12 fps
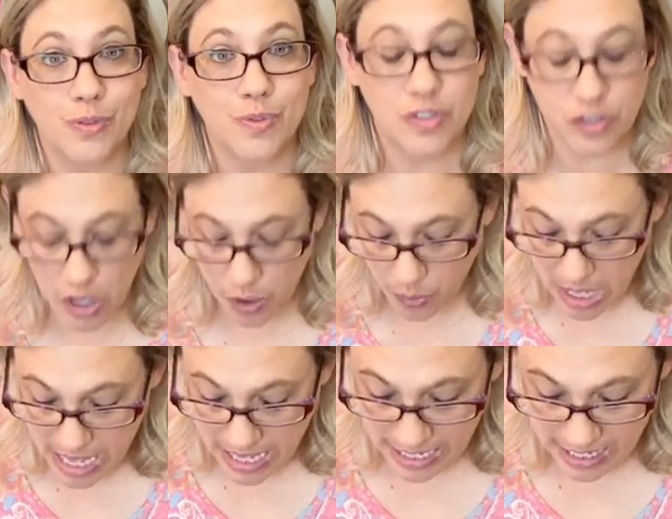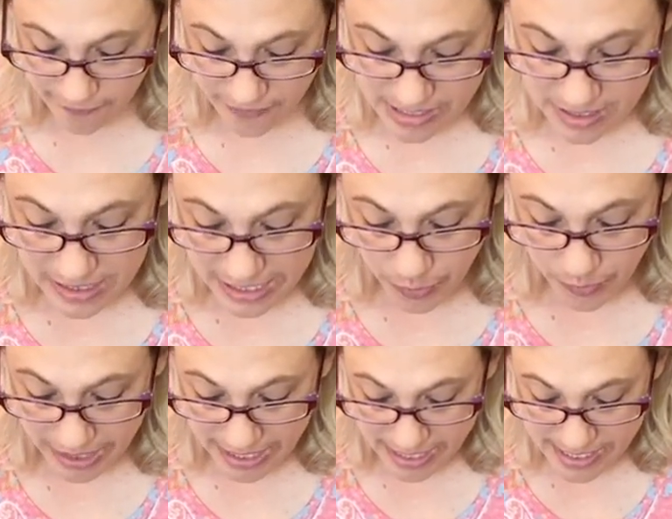So if it's
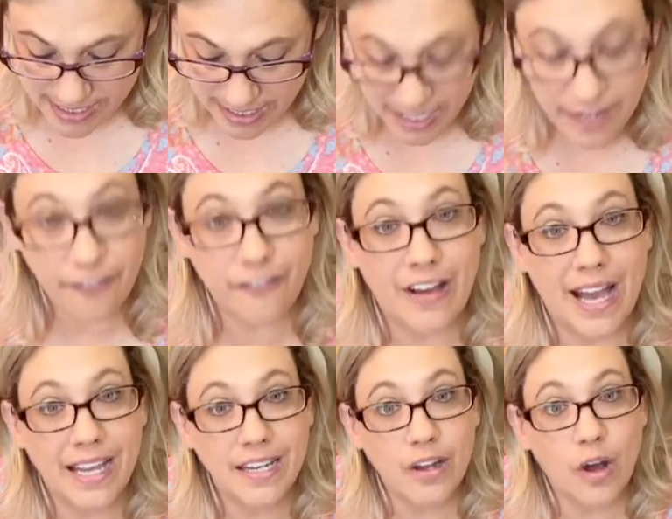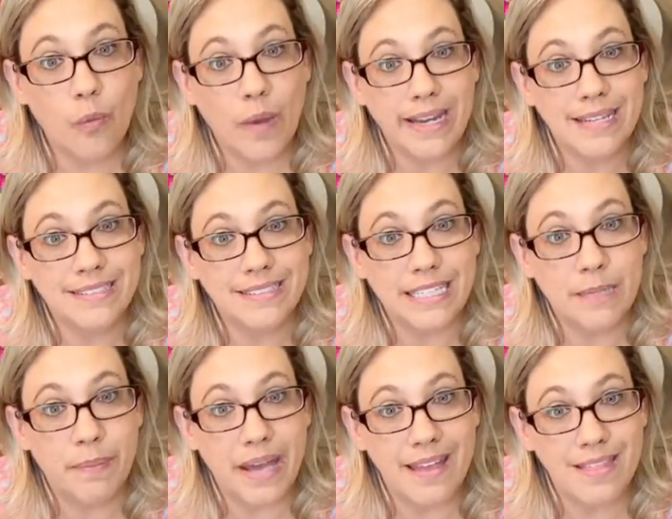liquidy, it's going to find a way to seep
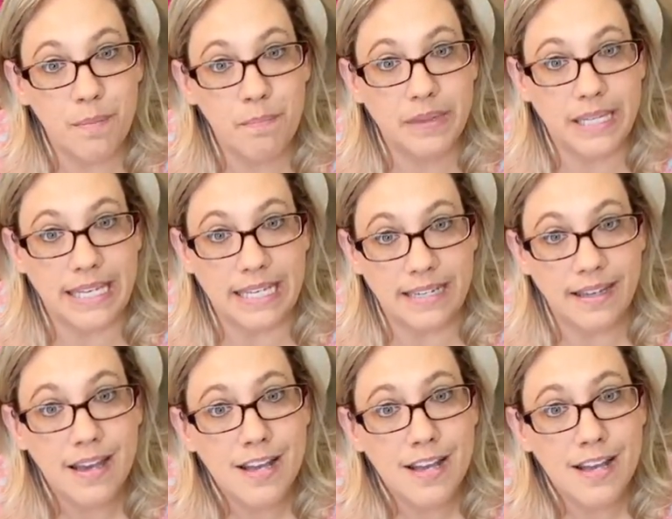and then bleed.